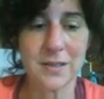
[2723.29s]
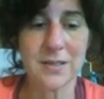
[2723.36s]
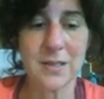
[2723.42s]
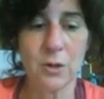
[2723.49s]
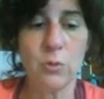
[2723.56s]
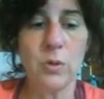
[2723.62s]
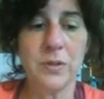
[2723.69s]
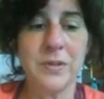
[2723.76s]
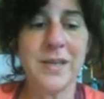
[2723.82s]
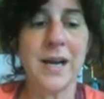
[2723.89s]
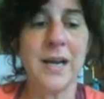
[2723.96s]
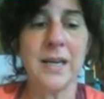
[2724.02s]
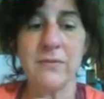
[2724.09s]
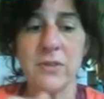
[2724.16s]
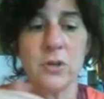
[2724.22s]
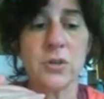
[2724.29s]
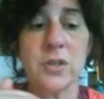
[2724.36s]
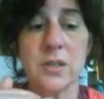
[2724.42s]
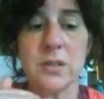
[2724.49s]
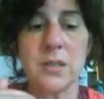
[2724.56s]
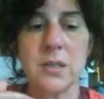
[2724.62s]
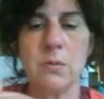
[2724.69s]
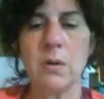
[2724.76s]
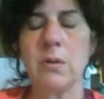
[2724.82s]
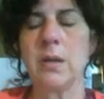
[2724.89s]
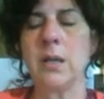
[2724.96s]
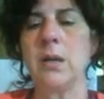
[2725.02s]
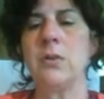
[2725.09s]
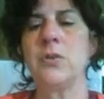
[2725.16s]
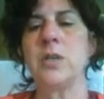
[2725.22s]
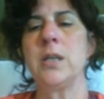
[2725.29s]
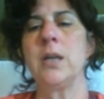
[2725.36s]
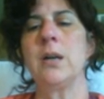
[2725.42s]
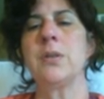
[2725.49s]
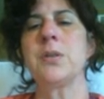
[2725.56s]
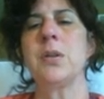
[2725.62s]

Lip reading: a cell will die if there's zero energy there.